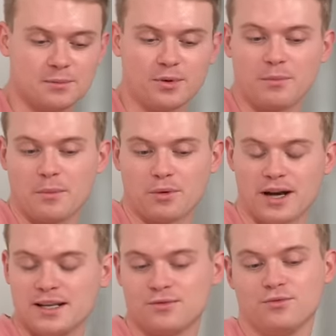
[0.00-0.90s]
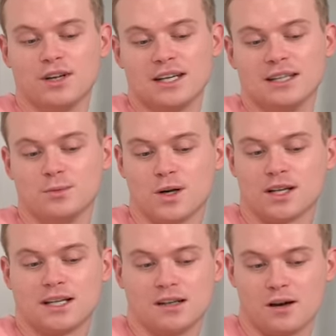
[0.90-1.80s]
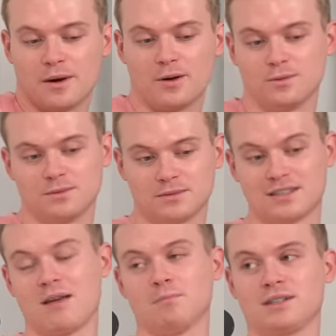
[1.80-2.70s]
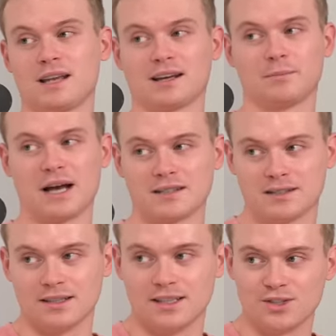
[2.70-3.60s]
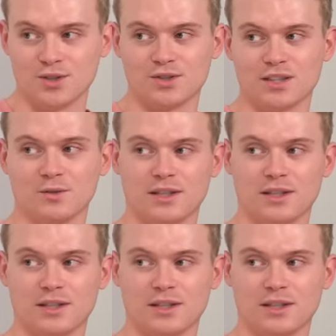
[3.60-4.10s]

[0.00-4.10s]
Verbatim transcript: but my brain is really working at about 10% capacity. Give and it's the first